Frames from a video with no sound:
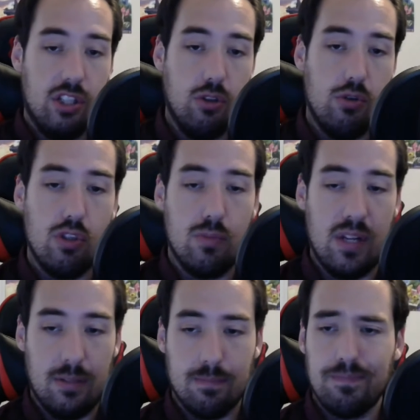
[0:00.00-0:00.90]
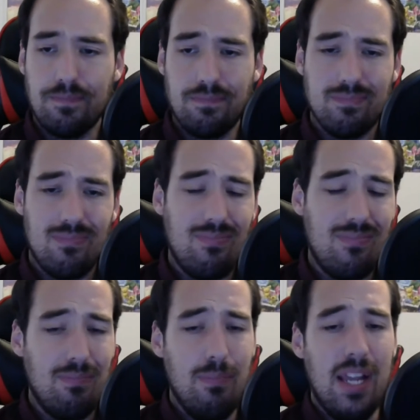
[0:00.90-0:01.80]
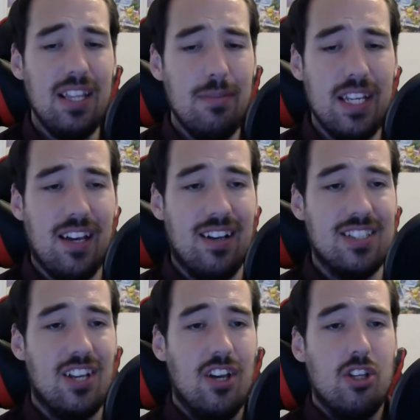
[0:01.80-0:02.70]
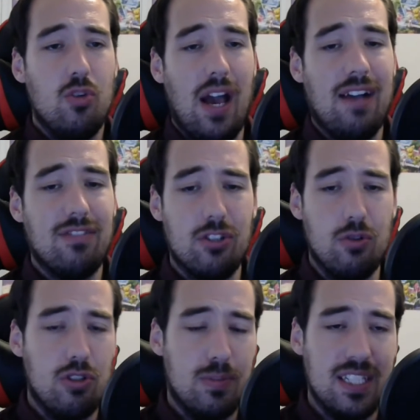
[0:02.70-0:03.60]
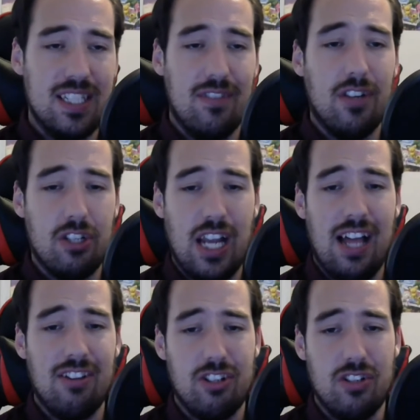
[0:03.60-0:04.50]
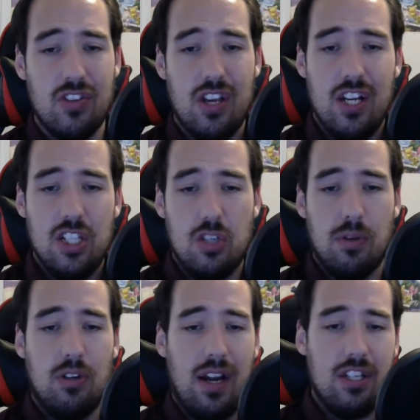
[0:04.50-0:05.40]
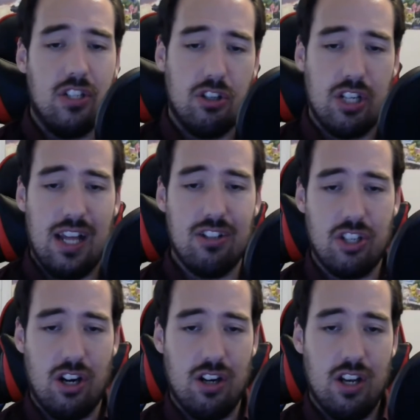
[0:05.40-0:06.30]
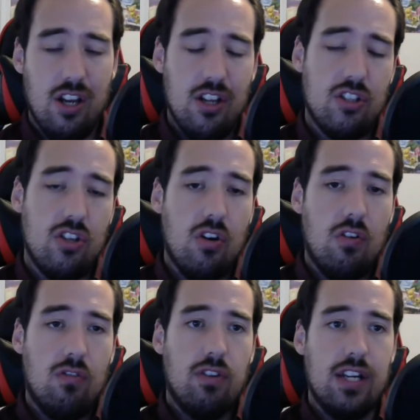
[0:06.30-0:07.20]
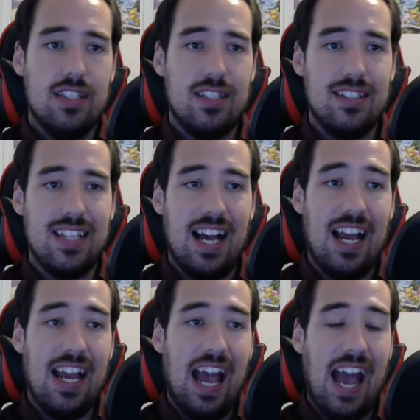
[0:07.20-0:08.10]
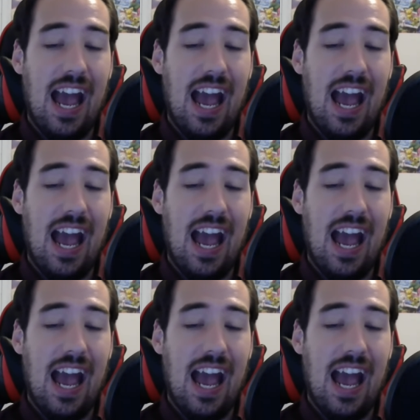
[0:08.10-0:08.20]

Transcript: to lose me. Mainly because you have to do specific challenges to progress your challenge card. So, for instance, I